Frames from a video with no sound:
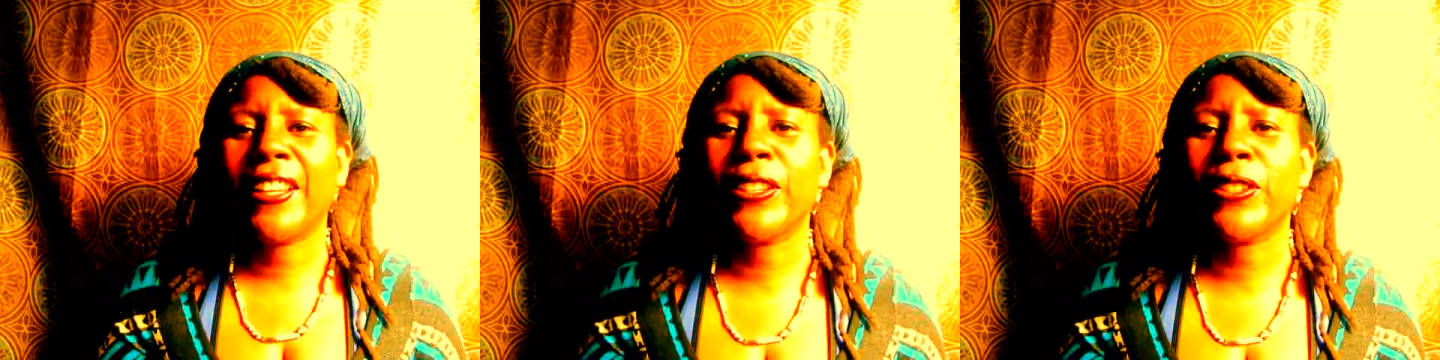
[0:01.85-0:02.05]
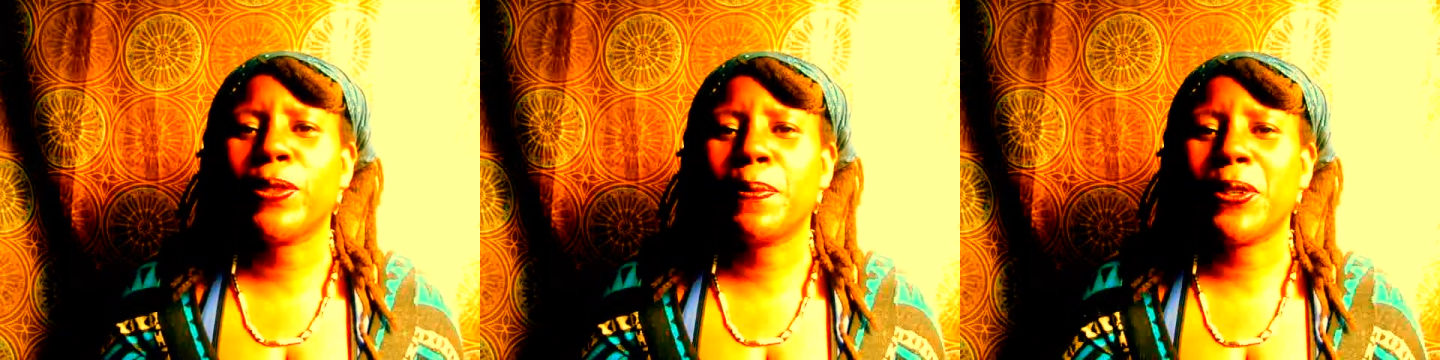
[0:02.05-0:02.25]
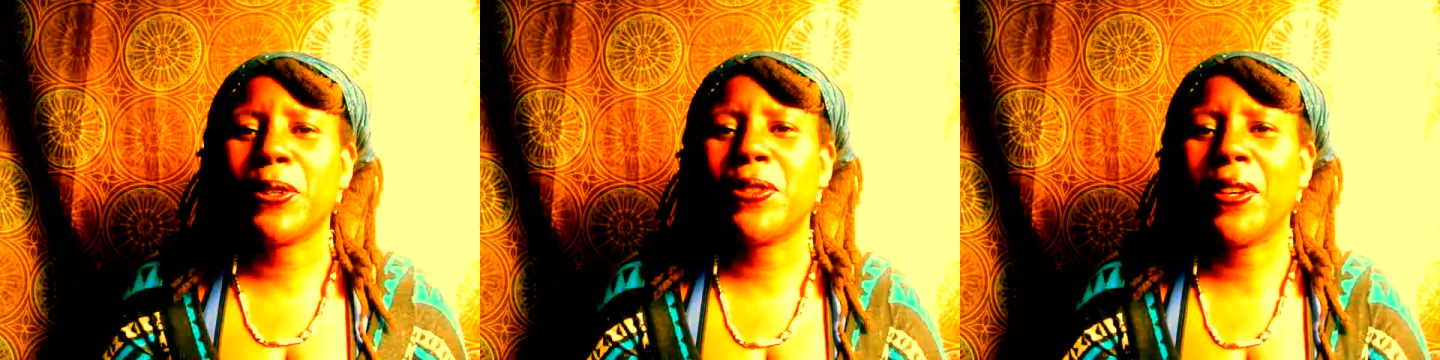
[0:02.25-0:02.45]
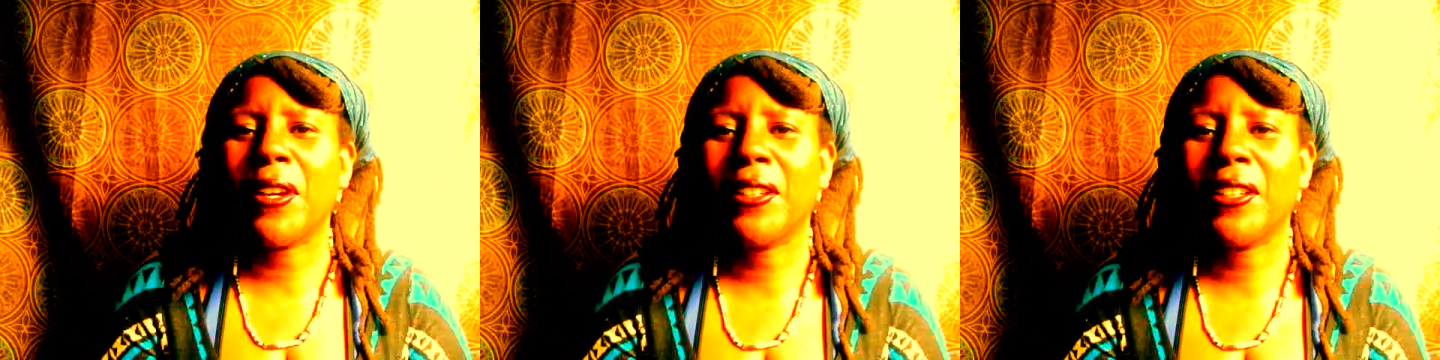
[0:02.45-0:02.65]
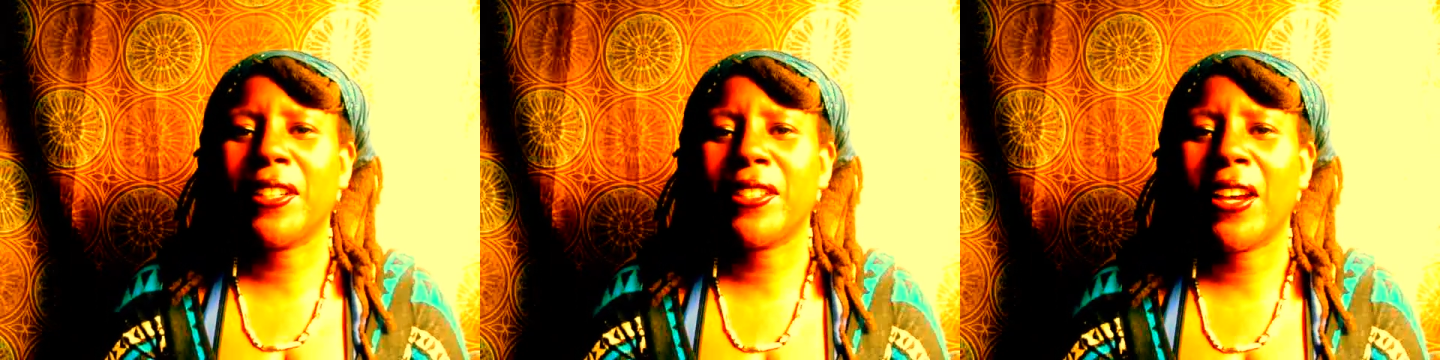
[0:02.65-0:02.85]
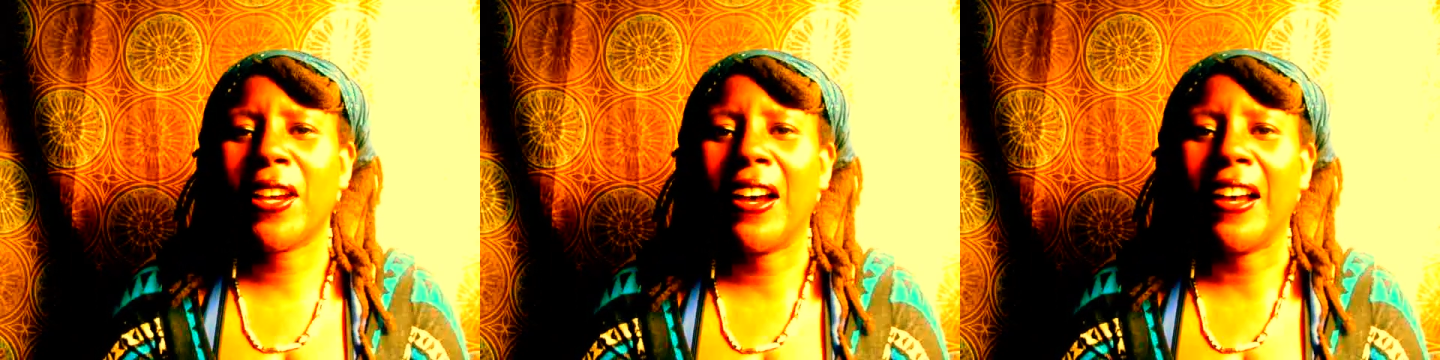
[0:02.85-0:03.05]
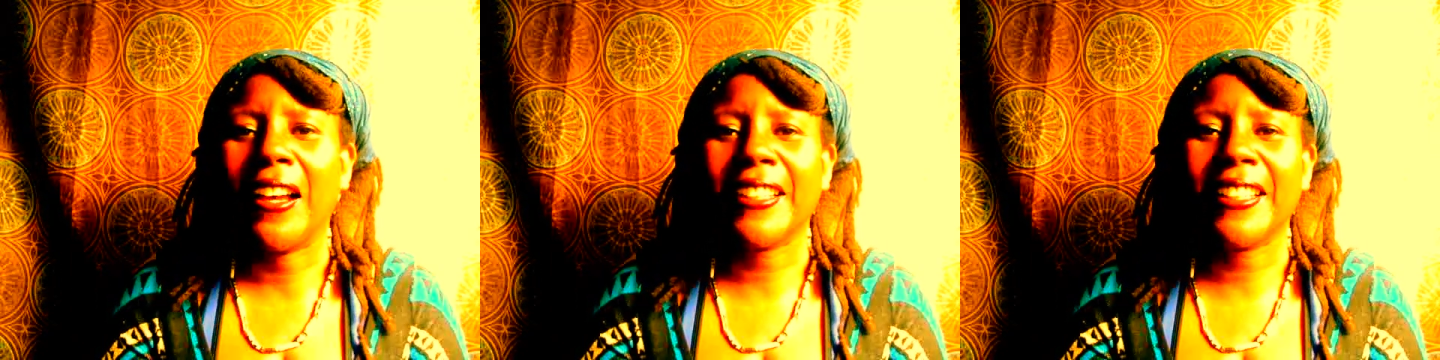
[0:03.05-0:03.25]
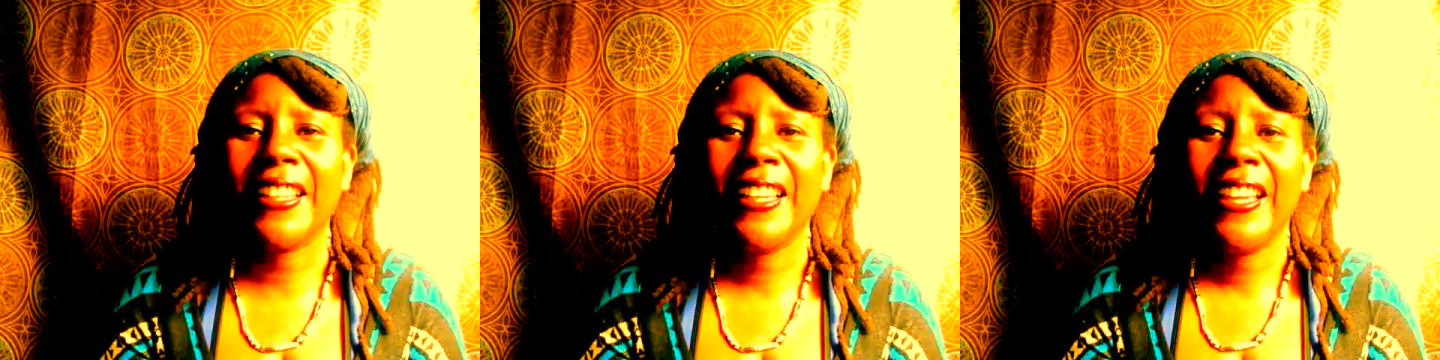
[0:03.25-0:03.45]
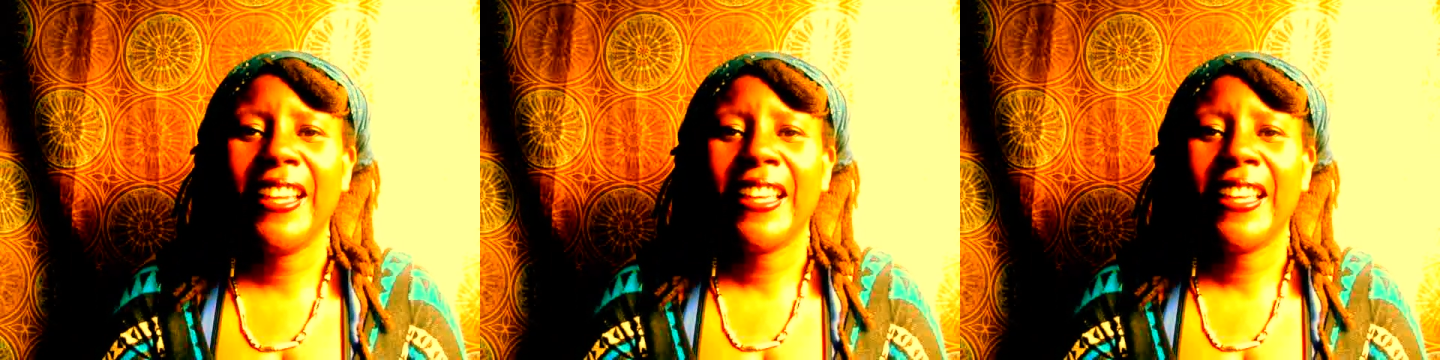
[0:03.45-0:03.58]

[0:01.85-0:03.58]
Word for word: is Spirituality Talk.